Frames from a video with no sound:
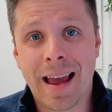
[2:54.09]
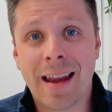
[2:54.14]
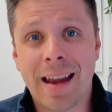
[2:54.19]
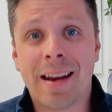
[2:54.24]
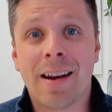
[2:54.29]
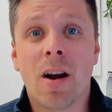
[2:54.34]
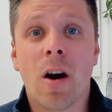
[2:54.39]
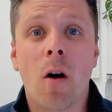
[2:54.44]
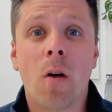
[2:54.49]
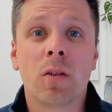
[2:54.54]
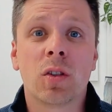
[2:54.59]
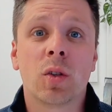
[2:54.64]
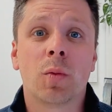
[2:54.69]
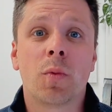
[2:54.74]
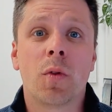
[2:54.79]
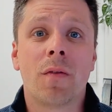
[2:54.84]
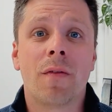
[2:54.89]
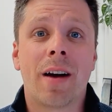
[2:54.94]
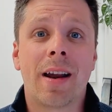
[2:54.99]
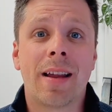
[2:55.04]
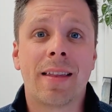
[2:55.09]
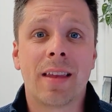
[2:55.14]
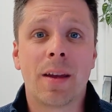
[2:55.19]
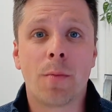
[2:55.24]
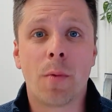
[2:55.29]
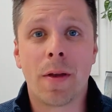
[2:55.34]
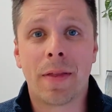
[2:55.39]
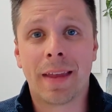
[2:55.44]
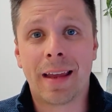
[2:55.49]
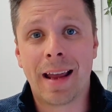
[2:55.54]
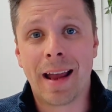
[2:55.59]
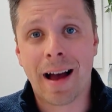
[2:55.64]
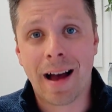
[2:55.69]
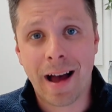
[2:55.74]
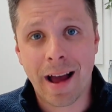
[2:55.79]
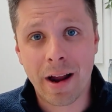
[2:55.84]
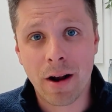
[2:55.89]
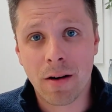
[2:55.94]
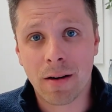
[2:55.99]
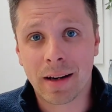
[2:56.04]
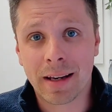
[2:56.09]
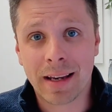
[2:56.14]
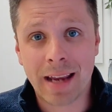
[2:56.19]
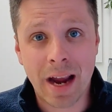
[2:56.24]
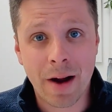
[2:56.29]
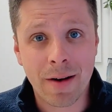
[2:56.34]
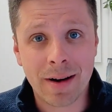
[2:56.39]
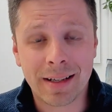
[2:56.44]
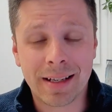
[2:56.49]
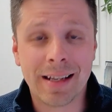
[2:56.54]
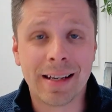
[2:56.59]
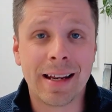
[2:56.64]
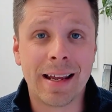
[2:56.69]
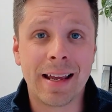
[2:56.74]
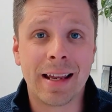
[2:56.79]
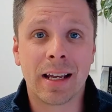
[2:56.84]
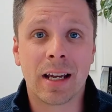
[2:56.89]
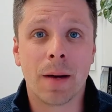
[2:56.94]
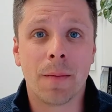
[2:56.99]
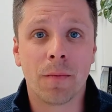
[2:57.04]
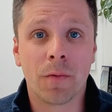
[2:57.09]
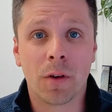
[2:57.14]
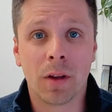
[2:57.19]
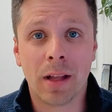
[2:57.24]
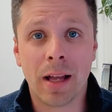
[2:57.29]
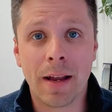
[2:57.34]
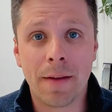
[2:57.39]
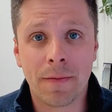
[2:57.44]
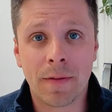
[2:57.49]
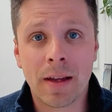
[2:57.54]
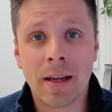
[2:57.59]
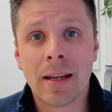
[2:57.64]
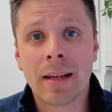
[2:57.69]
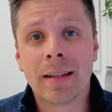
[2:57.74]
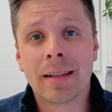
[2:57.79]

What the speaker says: and it also provided them with a higher guaranteed income for life